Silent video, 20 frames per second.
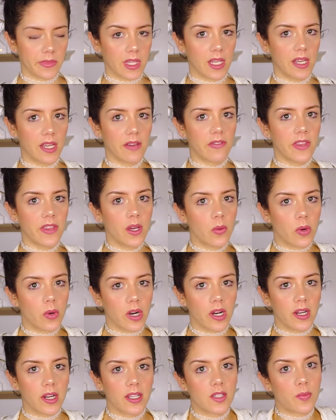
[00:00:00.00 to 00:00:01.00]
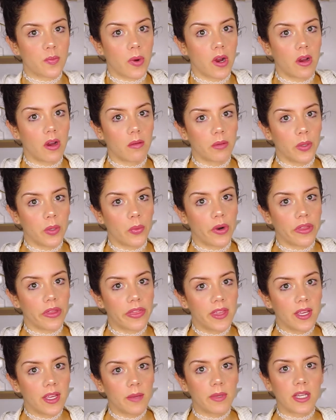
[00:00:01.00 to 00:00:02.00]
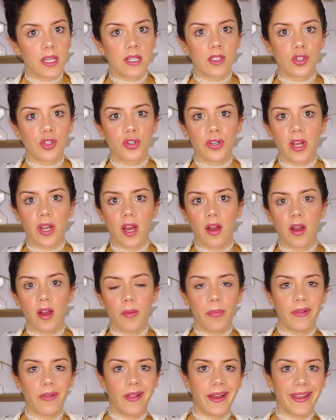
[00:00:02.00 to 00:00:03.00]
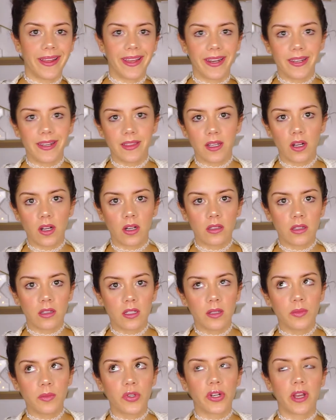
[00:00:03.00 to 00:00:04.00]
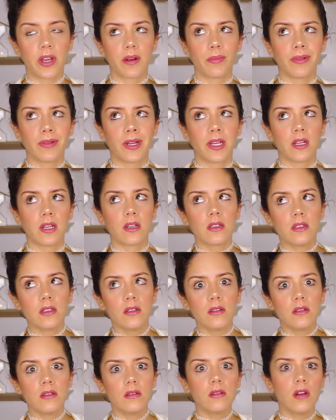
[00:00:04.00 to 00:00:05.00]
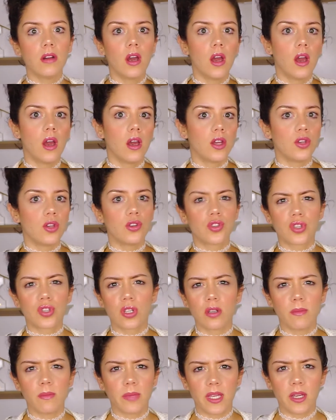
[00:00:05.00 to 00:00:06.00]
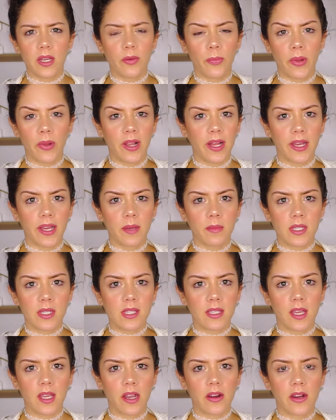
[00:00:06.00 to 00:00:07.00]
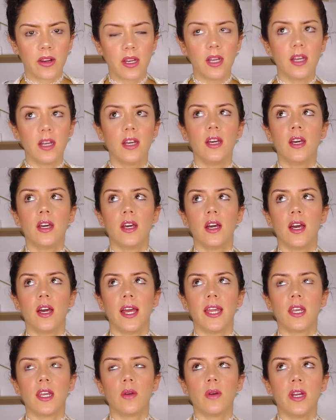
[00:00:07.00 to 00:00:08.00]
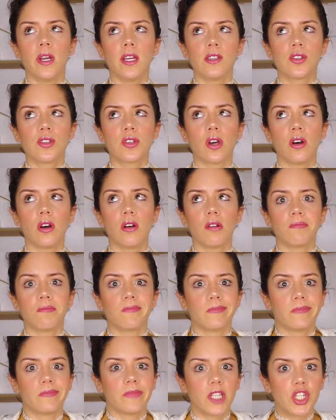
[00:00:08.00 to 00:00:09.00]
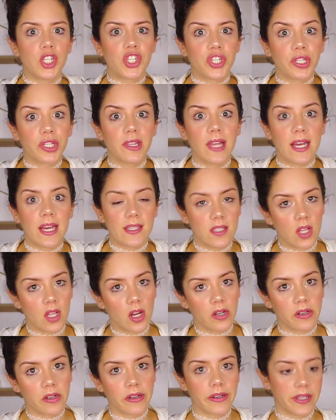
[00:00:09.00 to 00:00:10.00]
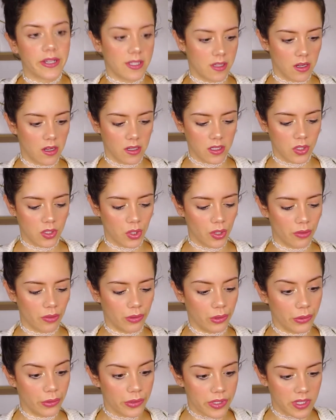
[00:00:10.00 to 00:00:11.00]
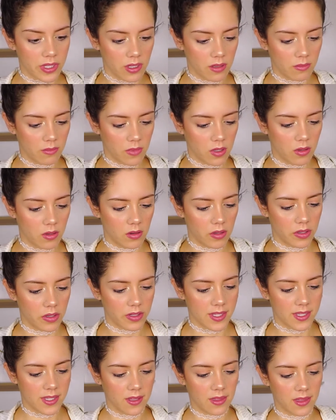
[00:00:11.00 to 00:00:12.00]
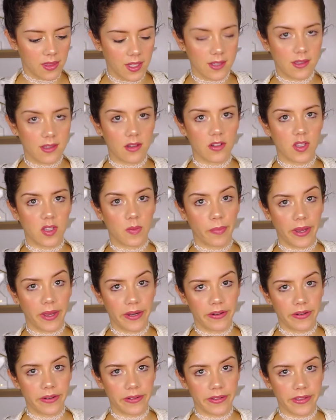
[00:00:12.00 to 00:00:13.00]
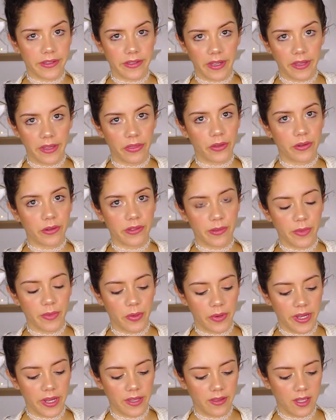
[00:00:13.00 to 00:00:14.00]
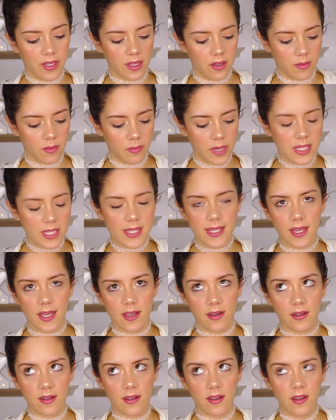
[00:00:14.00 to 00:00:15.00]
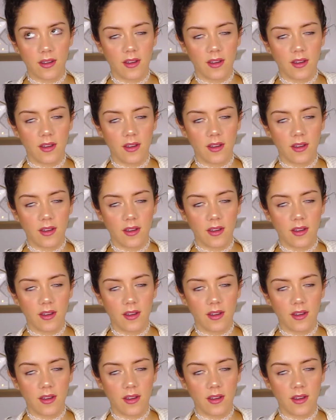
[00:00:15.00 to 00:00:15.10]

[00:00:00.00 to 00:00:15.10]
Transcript: If they work, it's probably worth it because you're not applying anything on them. You're not applying glue. You shouldn't be applying mascara anyway, so they should last longer as long as you don't lose them or your son thinks they're spiders and throws them away. Like my son,